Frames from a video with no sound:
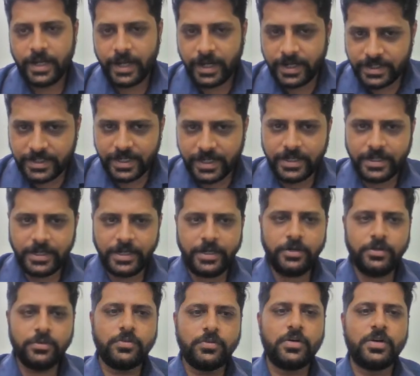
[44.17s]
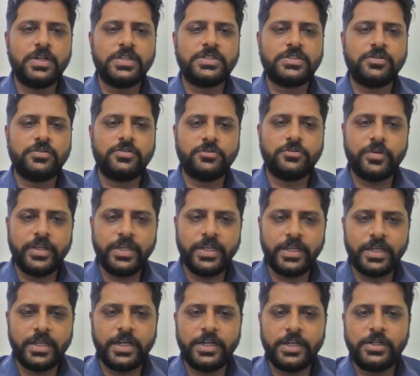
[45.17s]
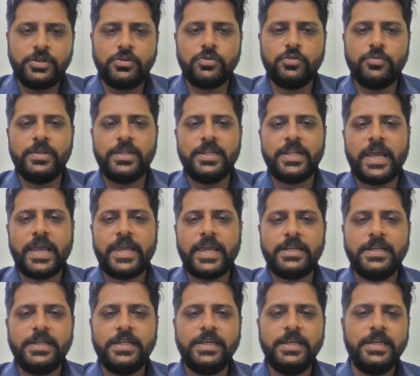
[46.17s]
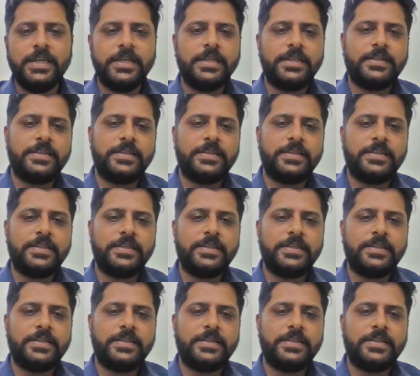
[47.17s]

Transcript: intending to cause or knowing it to be likely